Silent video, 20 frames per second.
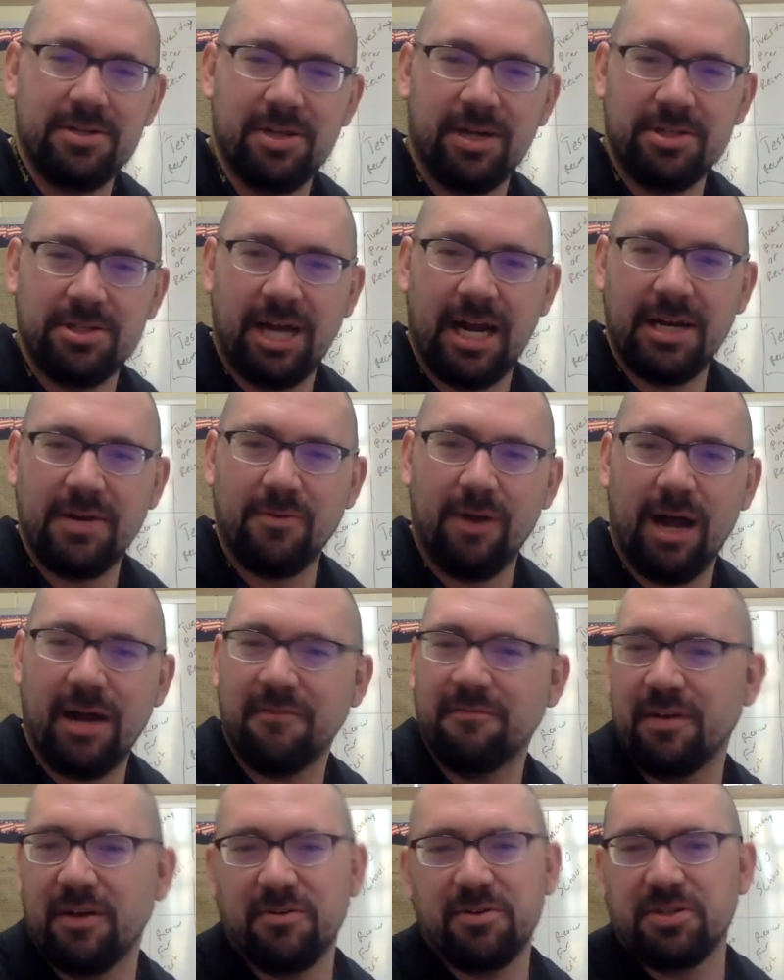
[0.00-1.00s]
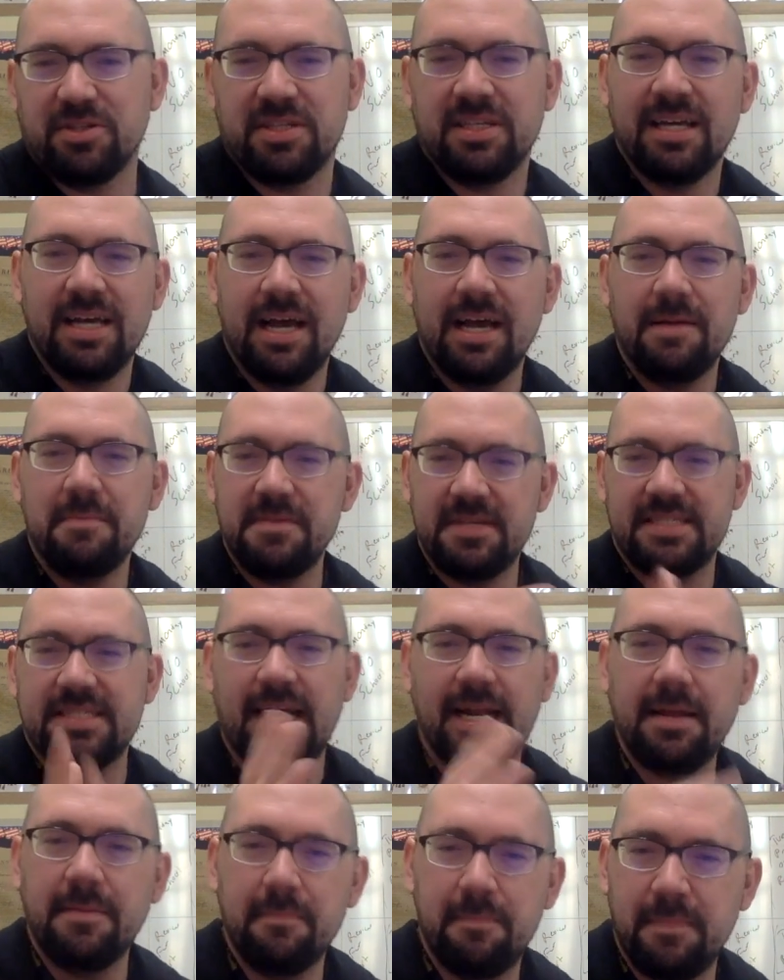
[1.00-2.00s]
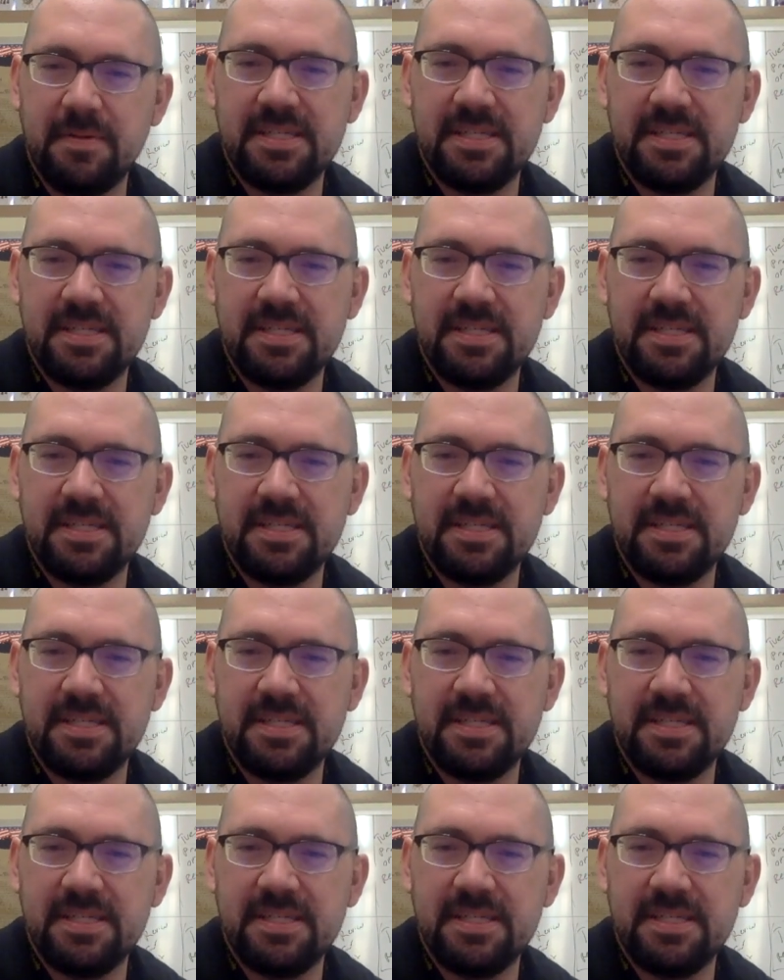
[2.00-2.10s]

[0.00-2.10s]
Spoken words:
John D. Rockefeller just sending